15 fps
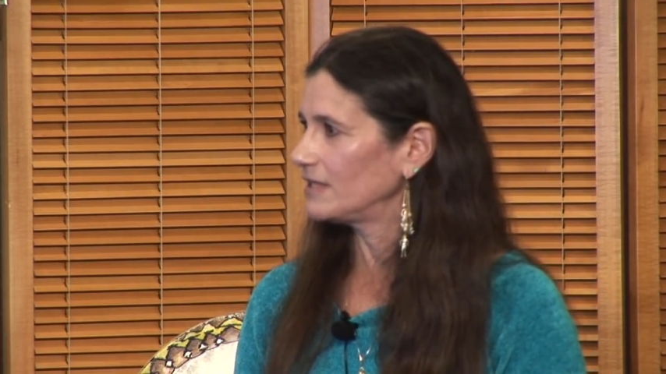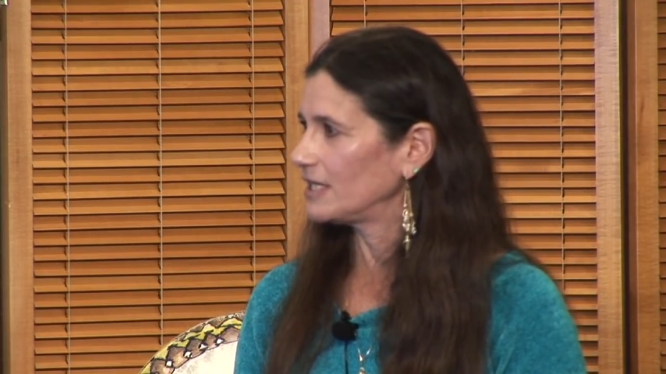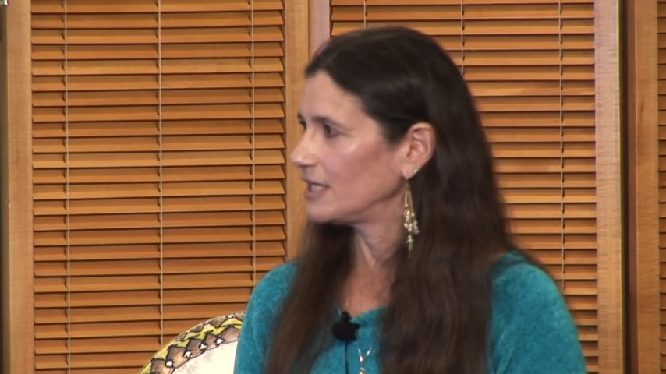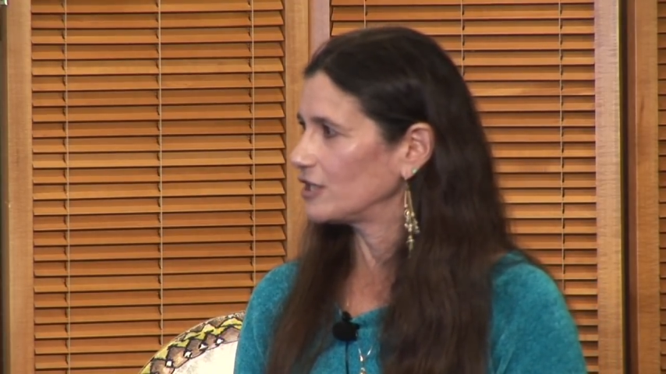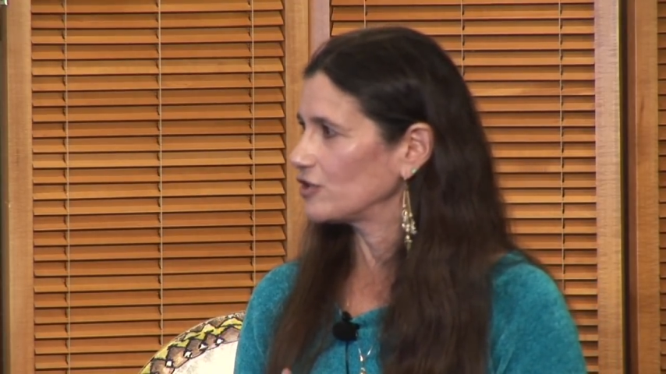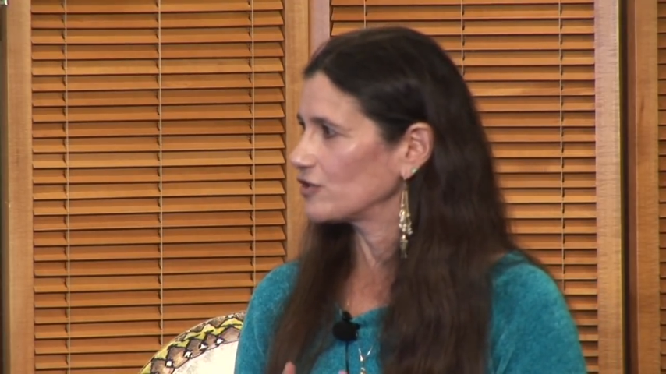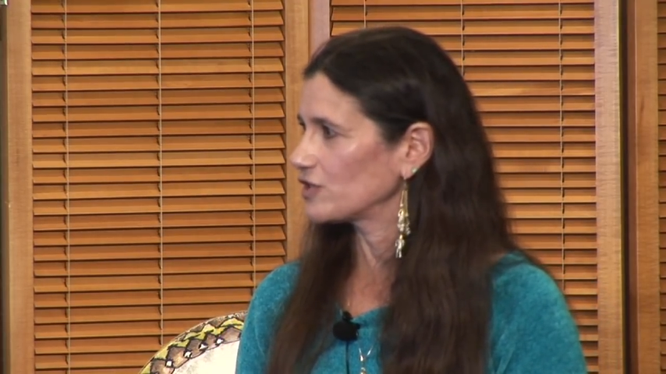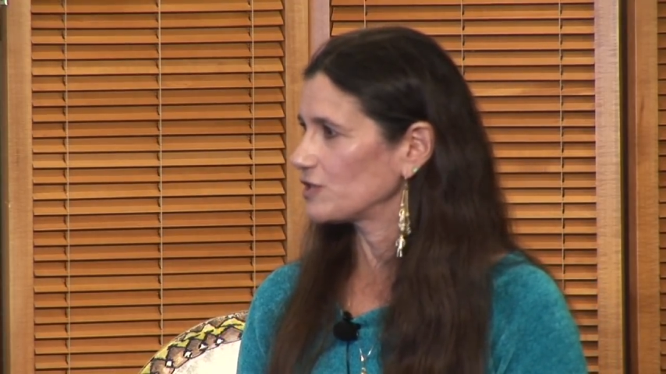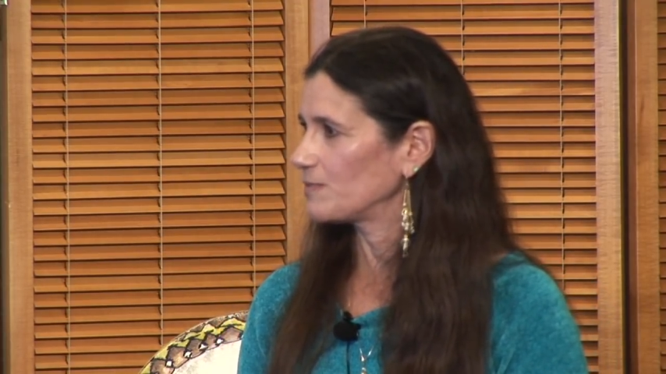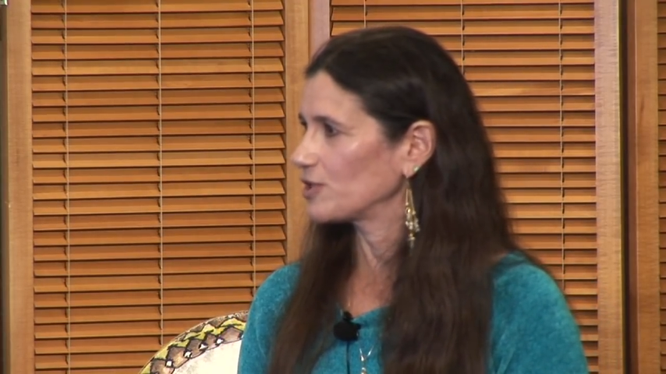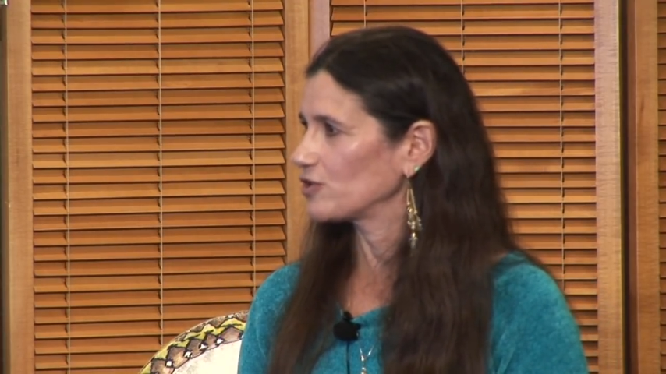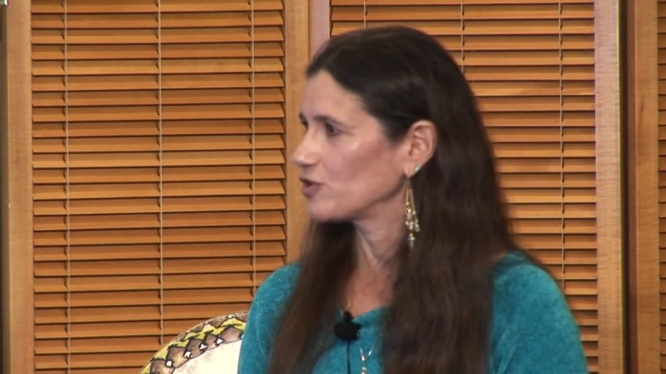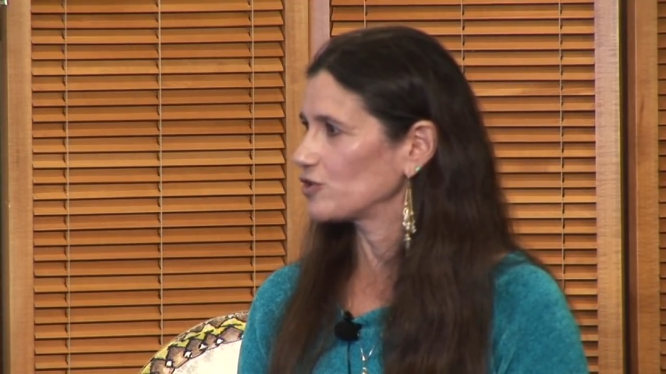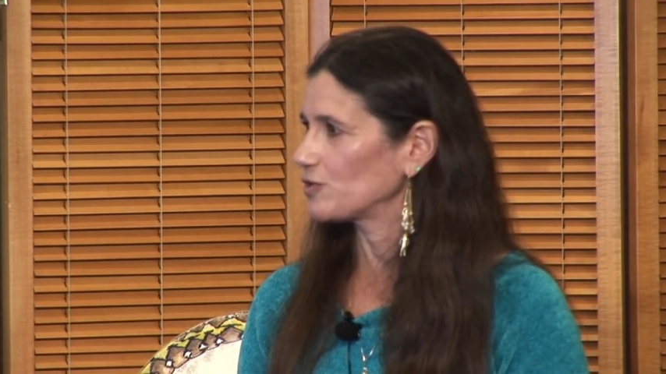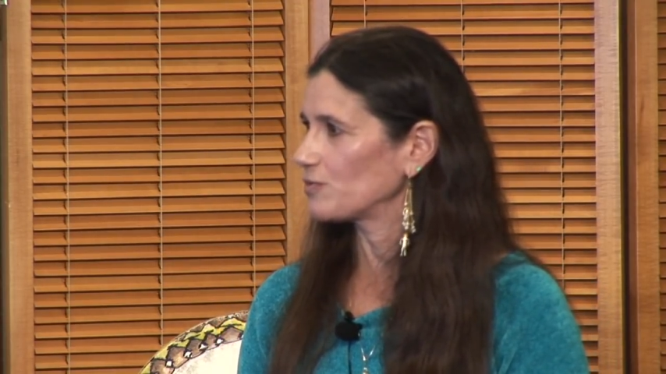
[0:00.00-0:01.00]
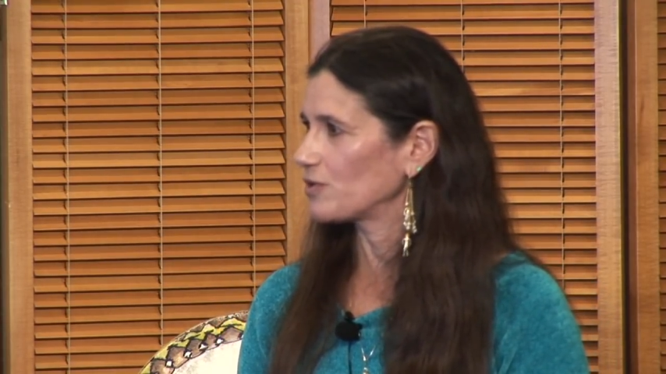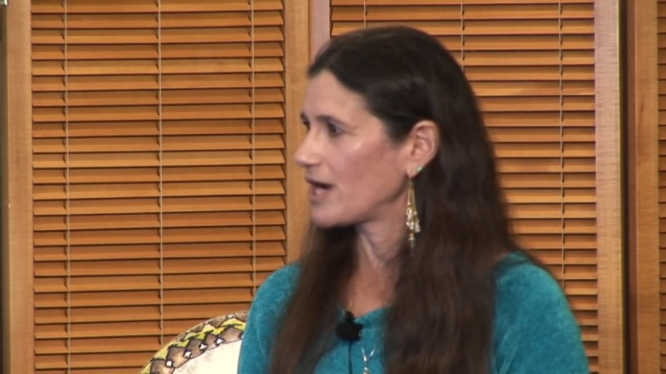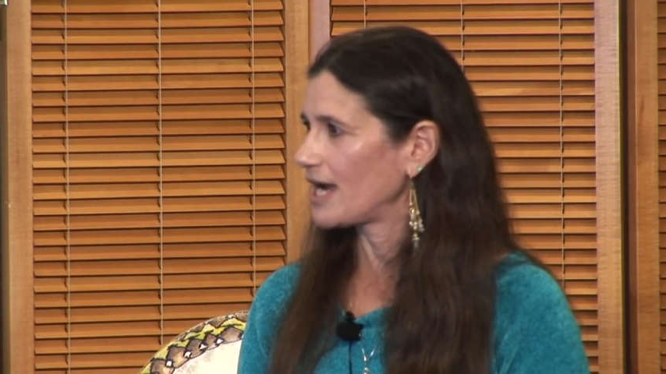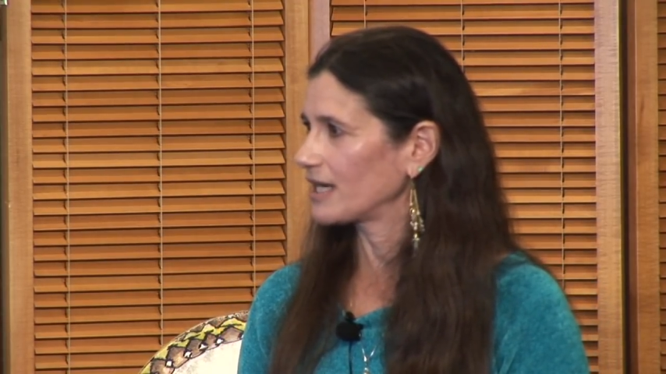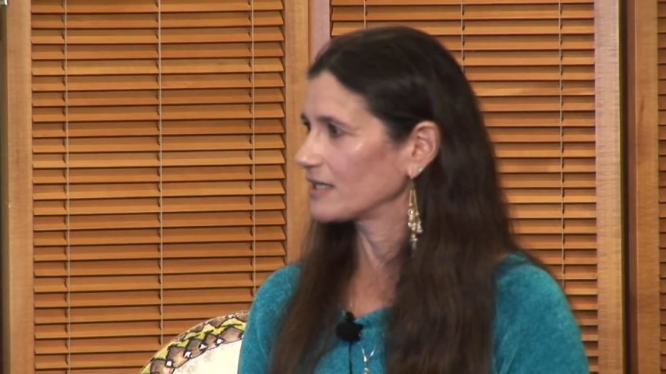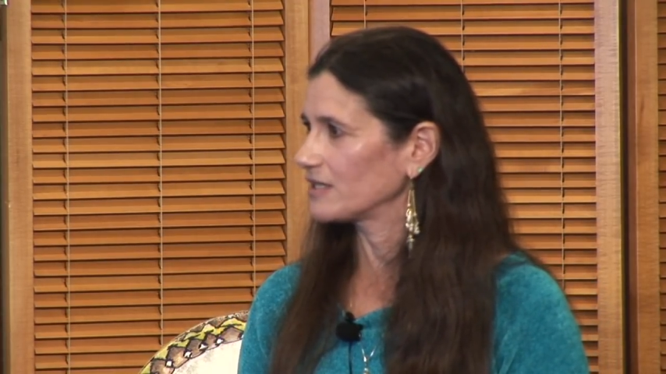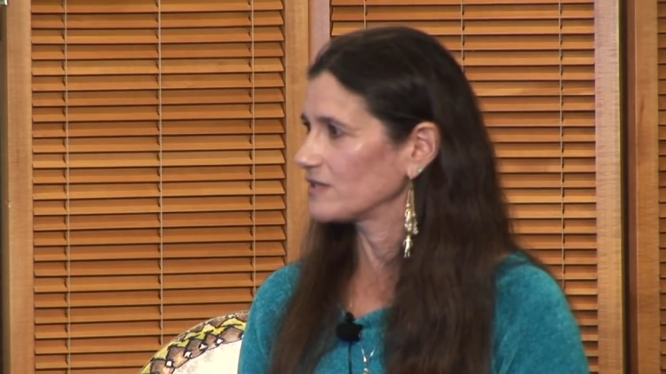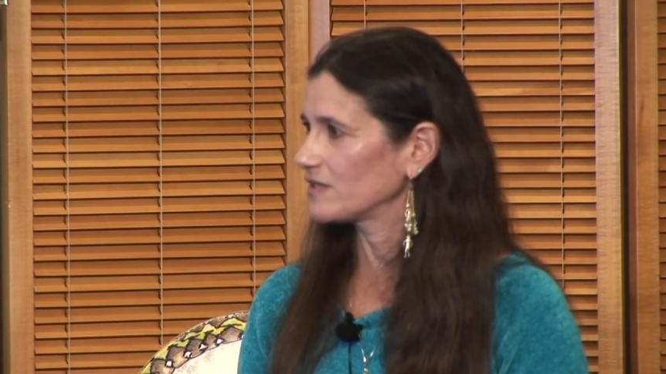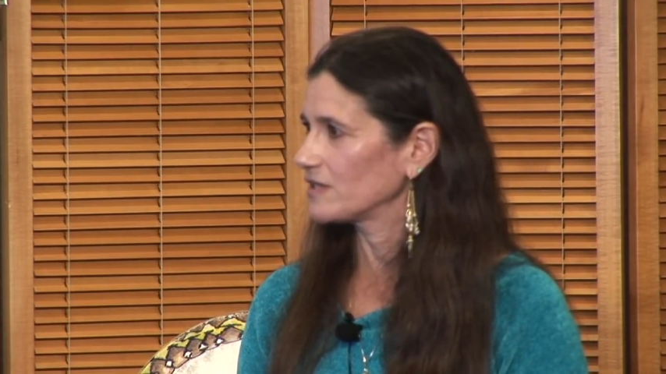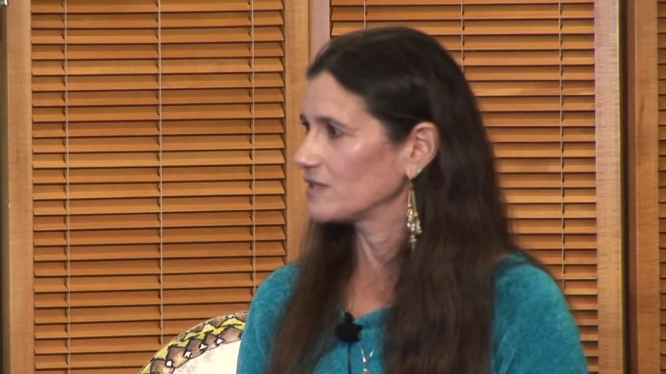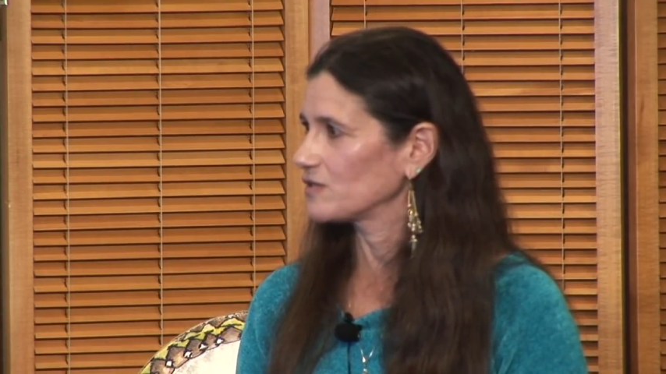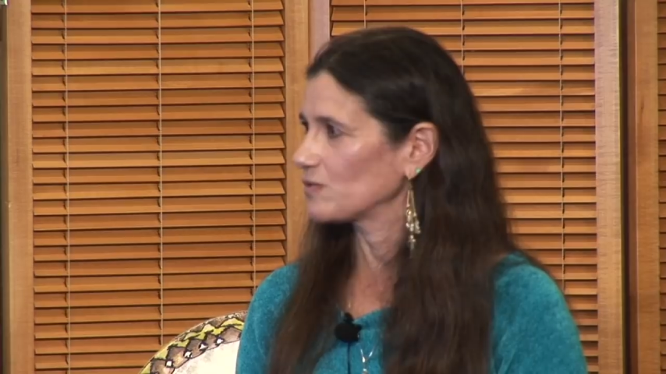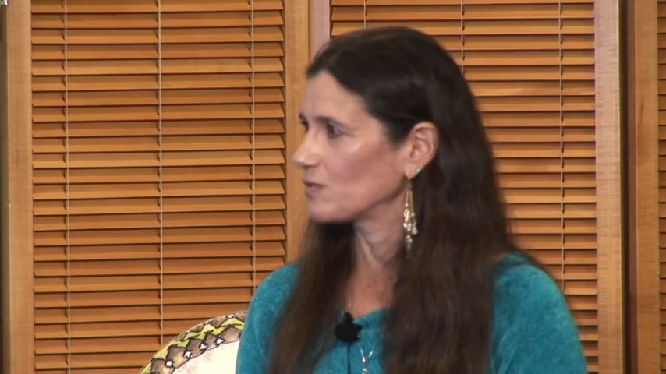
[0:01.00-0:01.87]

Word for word: in your spiritual practices,